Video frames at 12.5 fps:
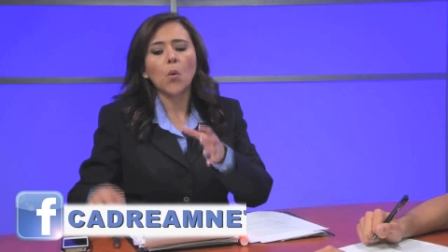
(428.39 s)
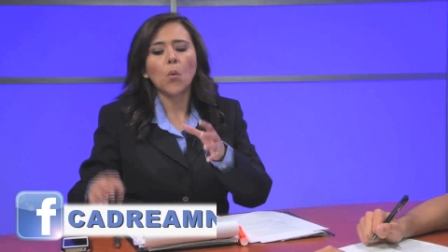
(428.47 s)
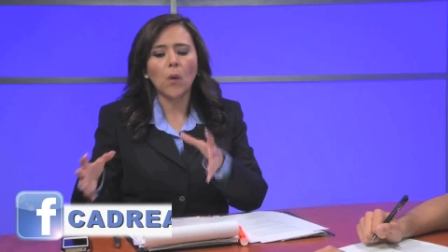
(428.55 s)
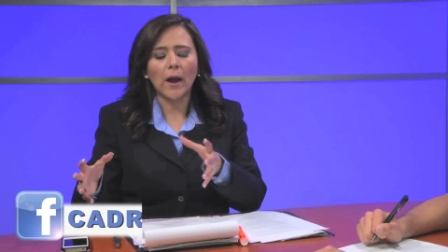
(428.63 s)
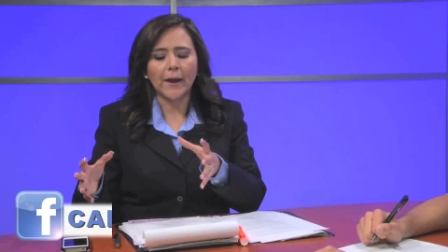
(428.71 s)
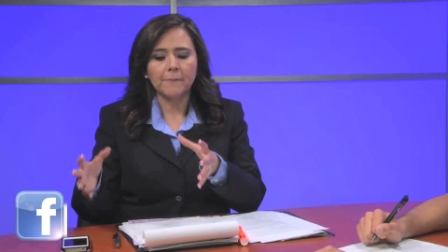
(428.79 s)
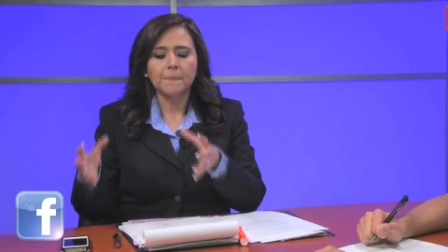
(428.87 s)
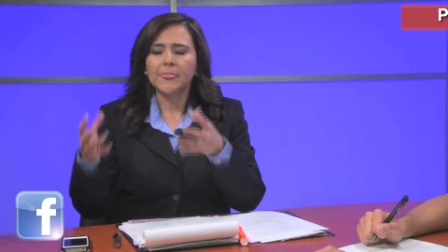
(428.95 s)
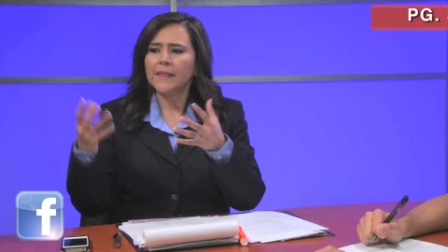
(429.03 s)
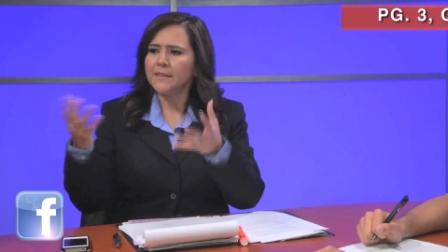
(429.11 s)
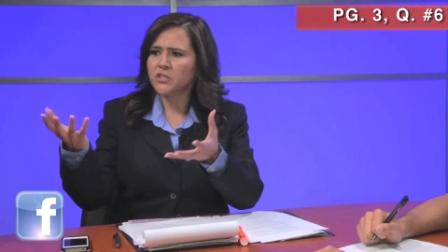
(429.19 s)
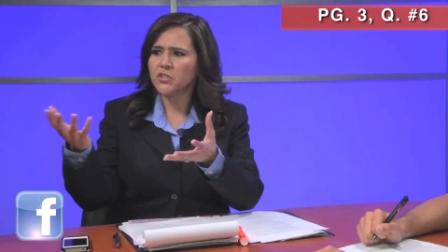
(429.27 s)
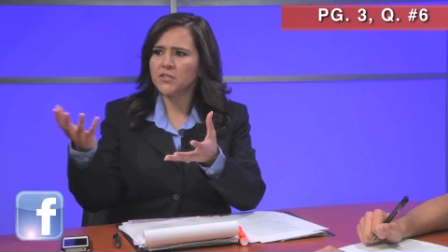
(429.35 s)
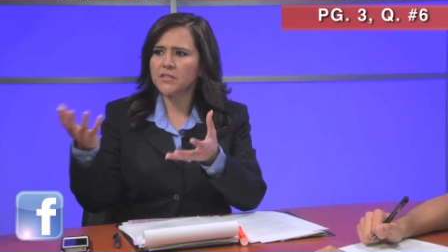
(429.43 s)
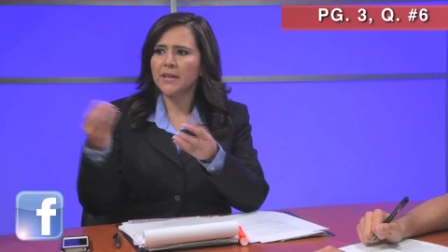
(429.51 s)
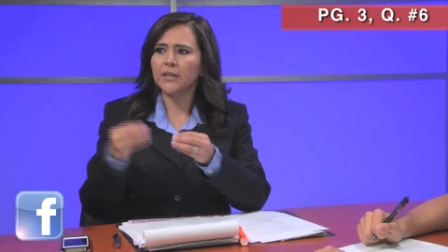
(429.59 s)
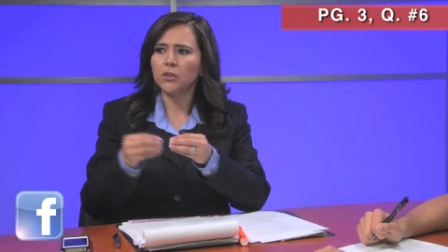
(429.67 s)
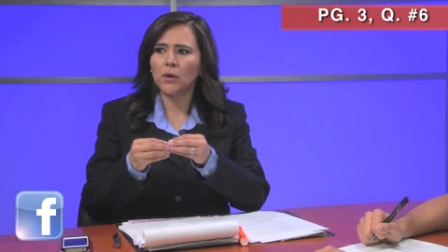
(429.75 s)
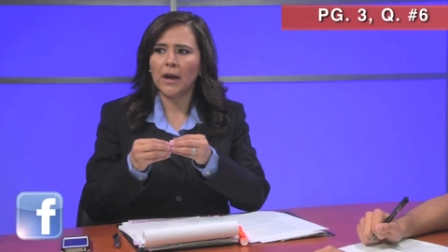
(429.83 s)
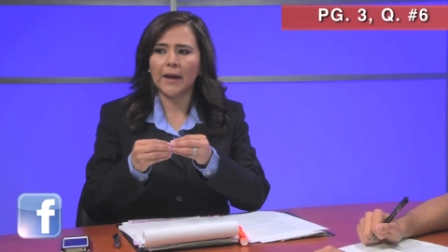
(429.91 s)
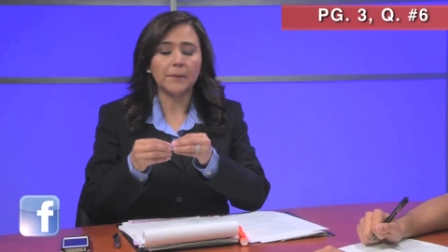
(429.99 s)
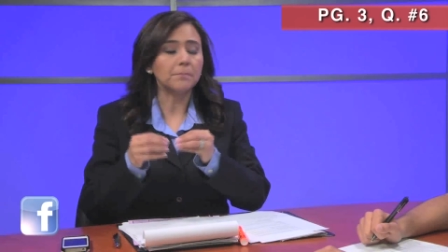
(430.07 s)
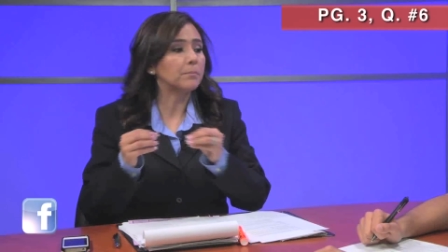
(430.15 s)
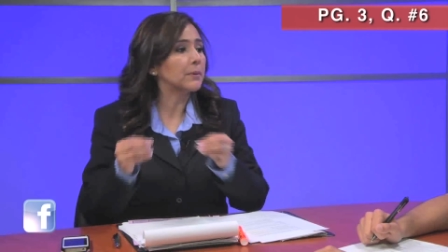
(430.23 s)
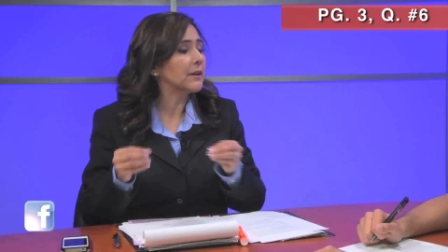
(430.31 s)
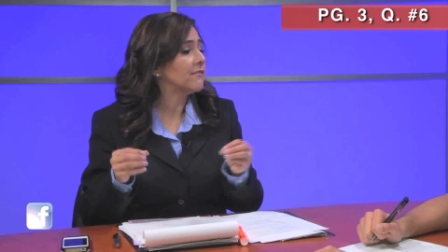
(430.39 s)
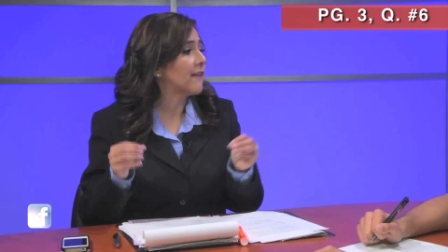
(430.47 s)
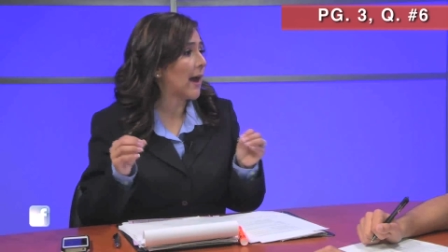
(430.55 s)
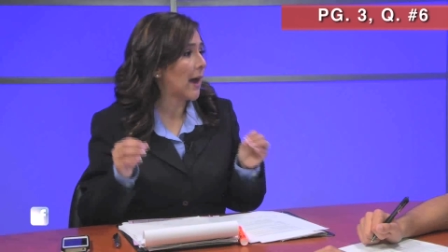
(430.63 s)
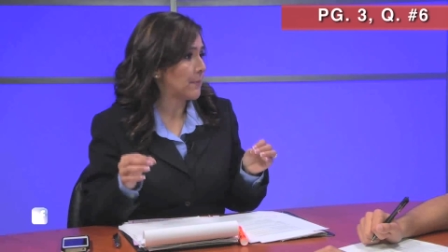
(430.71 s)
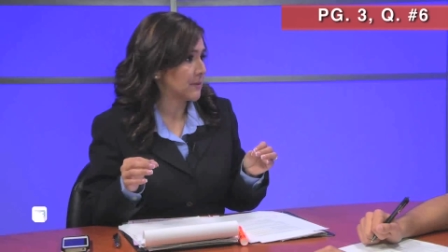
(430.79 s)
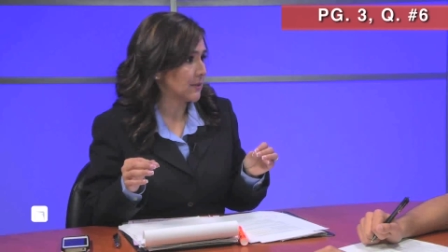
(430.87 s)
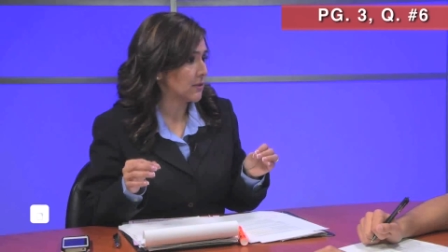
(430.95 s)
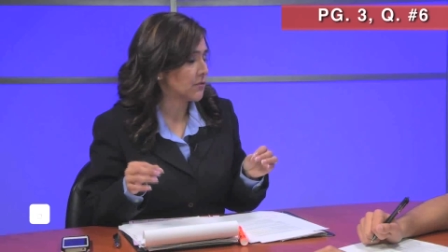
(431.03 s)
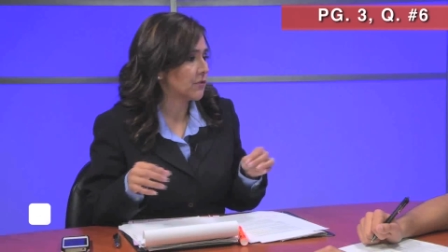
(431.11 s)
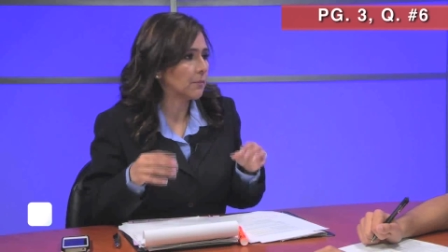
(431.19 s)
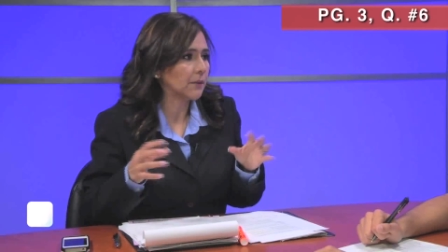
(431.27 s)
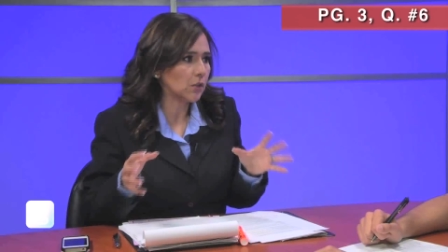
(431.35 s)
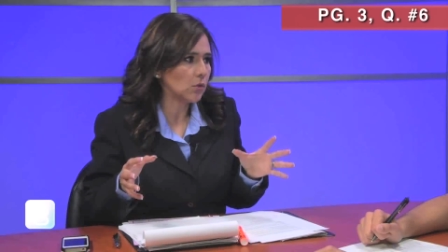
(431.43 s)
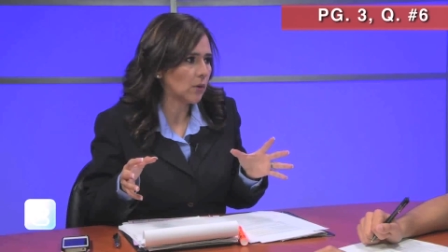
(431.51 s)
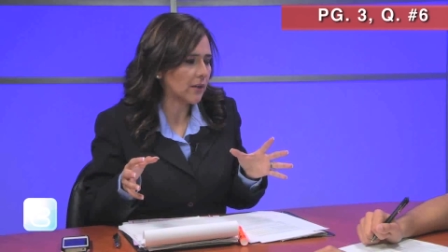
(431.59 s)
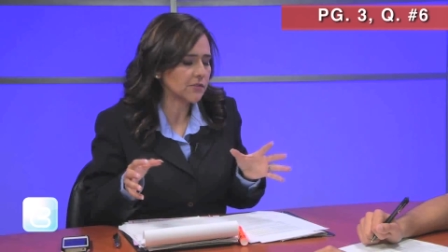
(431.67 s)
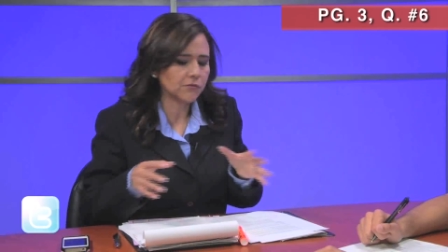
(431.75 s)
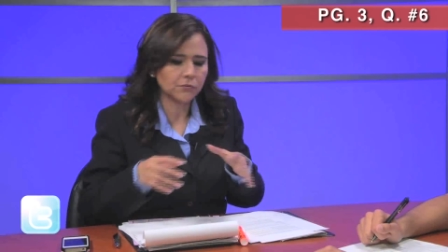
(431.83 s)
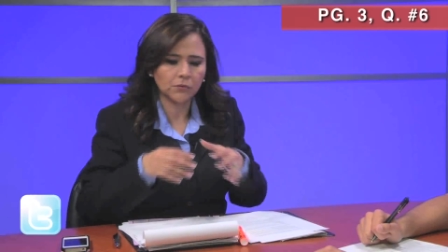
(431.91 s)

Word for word: Why? Let's just say you had a brief absence from the US.